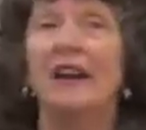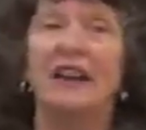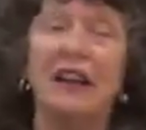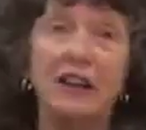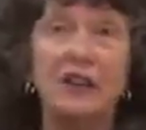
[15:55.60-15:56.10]

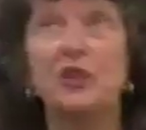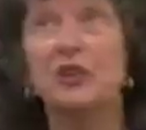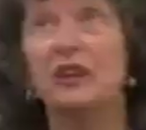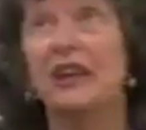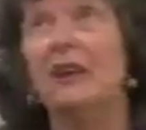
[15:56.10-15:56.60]

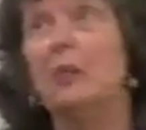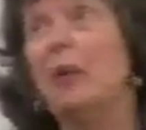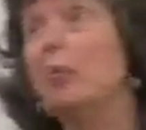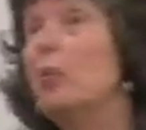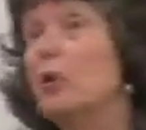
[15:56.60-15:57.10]
Literally,
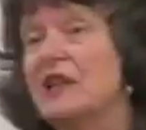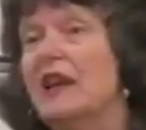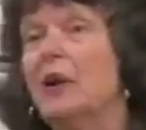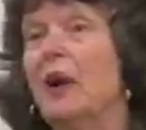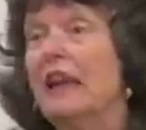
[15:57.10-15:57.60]
people will tell
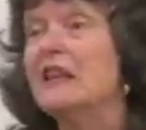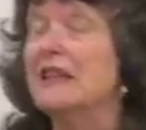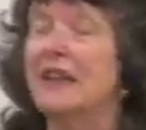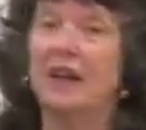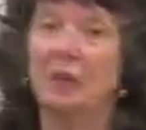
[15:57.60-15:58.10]
you
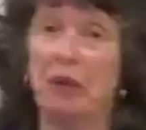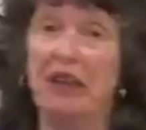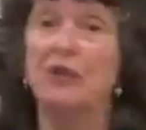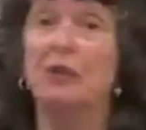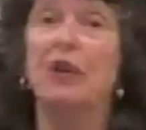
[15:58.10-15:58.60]
endlessly it
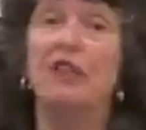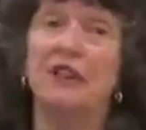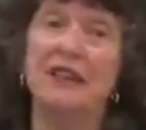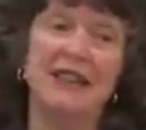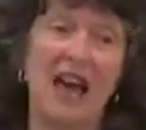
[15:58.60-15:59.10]
means
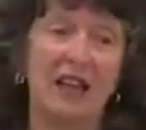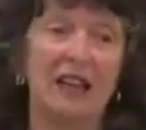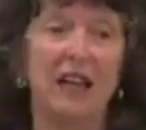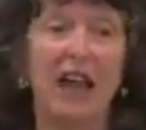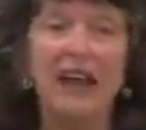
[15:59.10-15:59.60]
rivers and
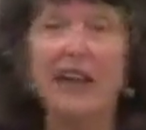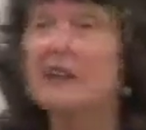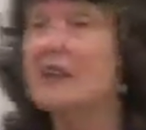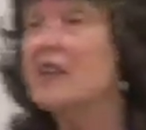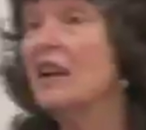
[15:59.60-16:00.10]

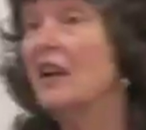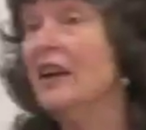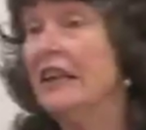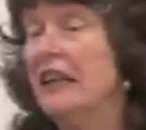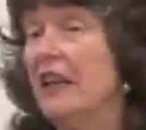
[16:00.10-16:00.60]
lakes.
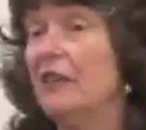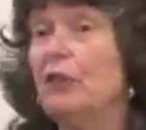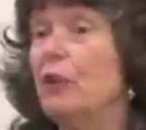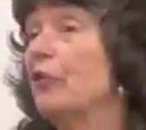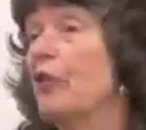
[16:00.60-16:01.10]

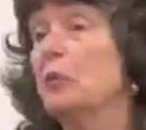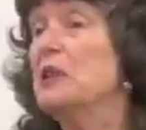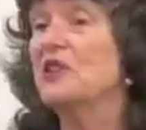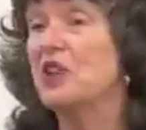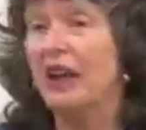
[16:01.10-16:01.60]
If you're from
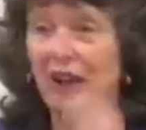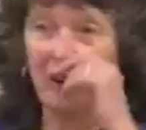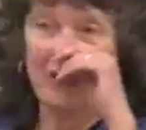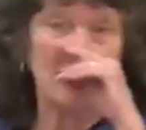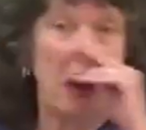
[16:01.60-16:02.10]
Australia,
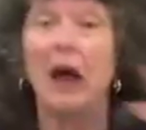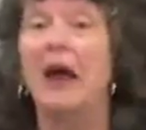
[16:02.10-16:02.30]
as I